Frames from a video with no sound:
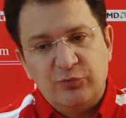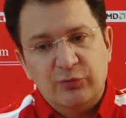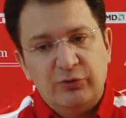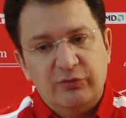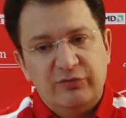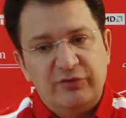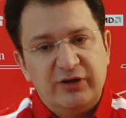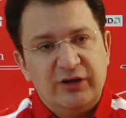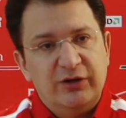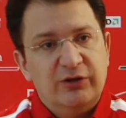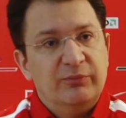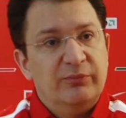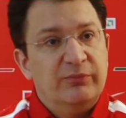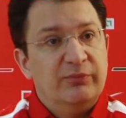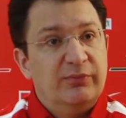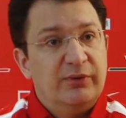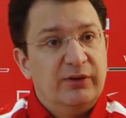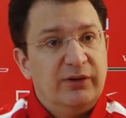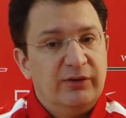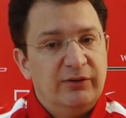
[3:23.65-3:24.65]
more freedom
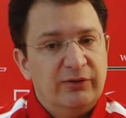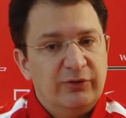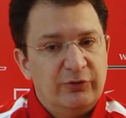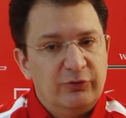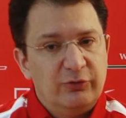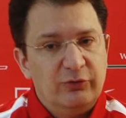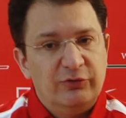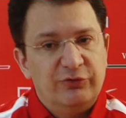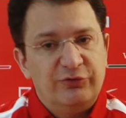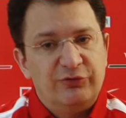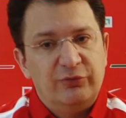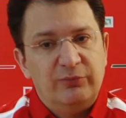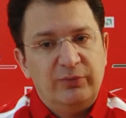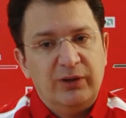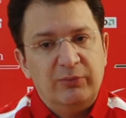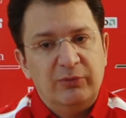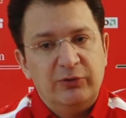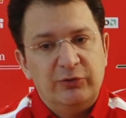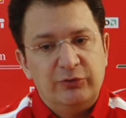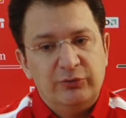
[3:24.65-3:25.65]
in the rules, to be
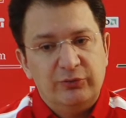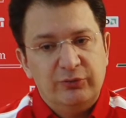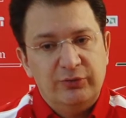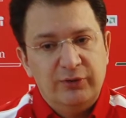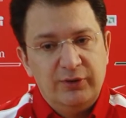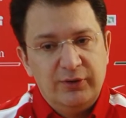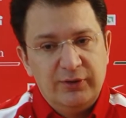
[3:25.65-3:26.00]
able to